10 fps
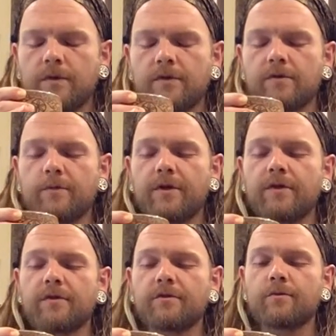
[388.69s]

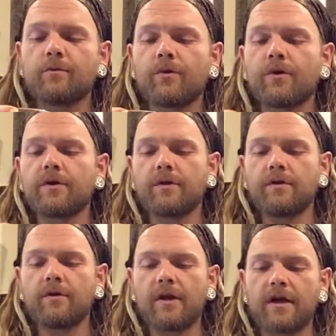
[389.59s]
smelling is important.
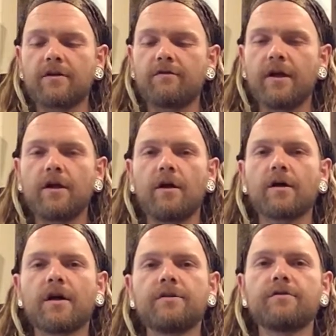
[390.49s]
You'll activate all
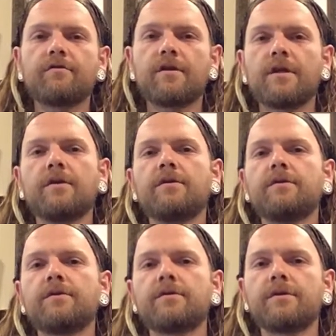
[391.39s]
kinds of
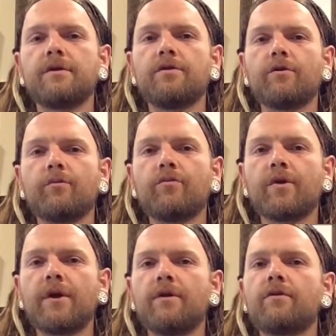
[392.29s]
things in your
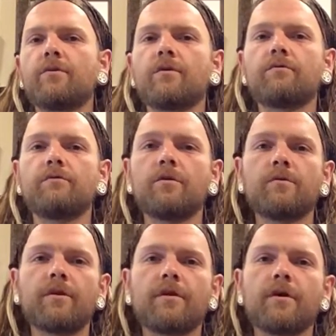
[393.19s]
brain through
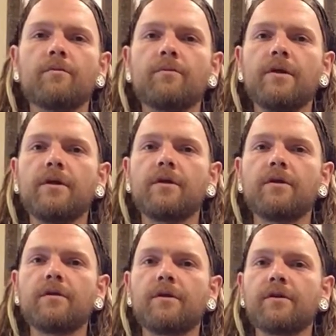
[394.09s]

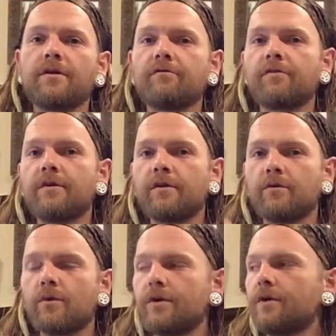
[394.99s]
aromatherapy that are different
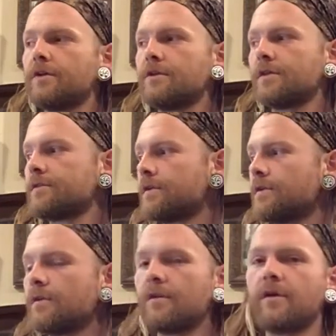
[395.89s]
than when you're ingesting
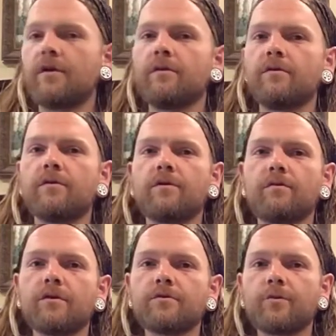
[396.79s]
the thing. The
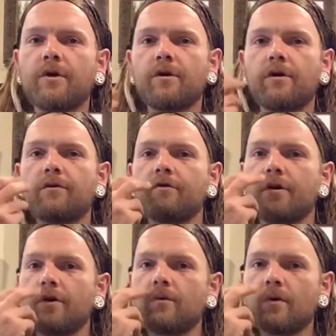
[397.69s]
rosemary over
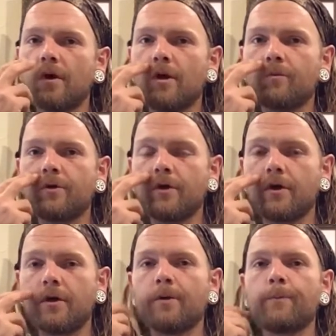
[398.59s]
here will help
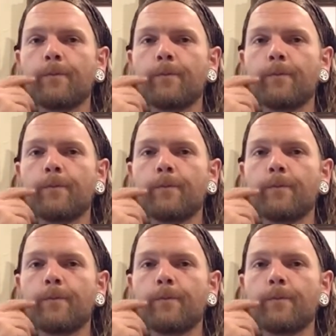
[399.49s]
your